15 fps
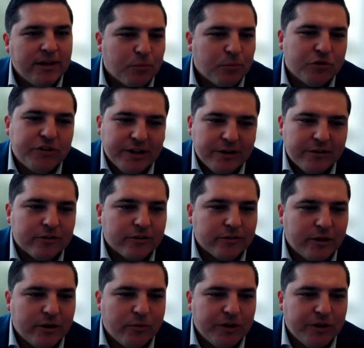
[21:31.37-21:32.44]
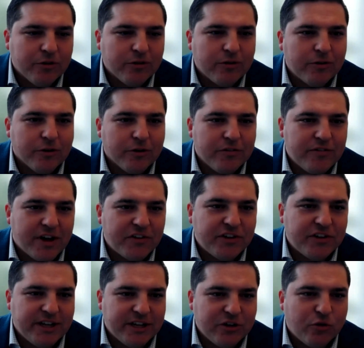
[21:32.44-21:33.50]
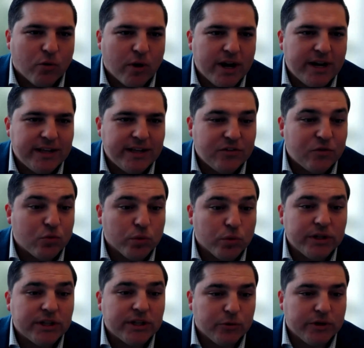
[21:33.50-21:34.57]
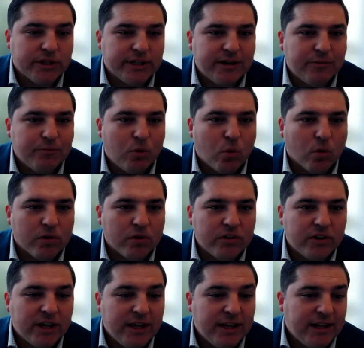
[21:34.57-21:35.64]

particularly when you're investing in credit, is really, really important